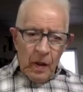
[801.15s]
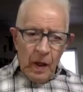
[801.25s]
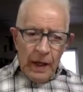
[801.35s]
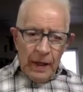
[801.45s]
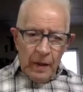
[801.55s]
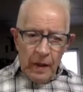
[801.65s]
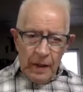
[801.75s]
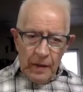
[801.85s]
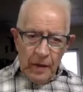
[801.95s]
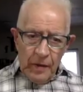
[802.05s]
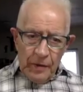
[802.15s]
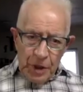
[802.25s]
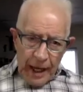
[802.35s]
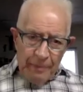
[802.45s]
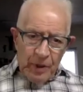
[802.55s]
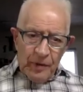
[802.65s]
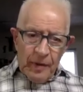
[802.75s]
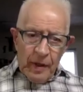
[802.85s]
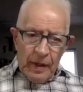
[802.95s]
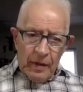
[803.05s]
and another chapter
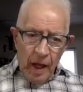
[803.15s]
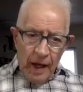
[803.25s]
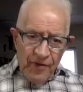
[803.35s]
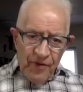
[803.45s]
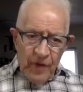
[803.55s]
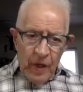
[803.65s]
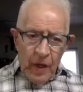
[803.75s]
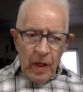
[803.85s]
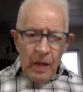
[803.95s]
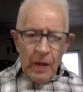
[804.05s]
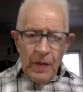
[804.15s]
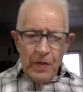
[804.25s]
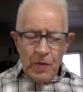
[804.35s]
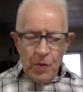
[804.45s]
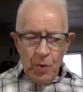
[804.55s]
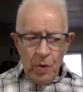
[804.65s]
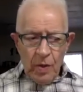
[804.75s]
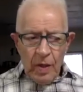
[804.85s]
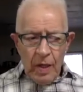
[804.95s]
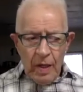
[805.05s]
in life is
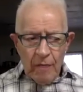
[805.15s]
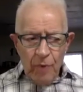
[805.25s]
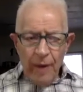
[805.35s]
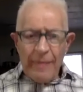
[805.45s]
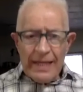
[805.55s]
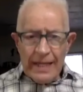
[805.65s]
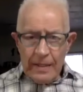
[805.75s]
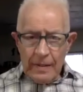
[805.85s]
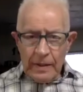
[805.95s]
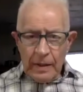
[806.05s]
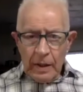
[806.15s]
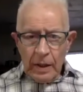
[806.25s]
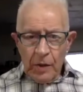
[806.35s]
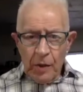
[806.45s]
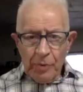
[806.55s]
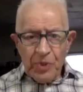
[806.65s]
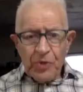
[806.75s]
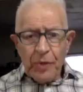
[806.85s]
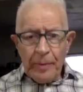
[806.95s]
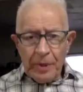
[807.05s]
your remedies, your
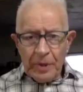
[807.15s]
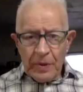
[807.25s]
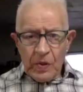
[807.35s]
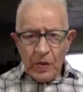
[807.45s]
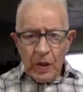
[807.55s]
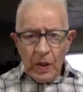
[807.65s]
prescriptions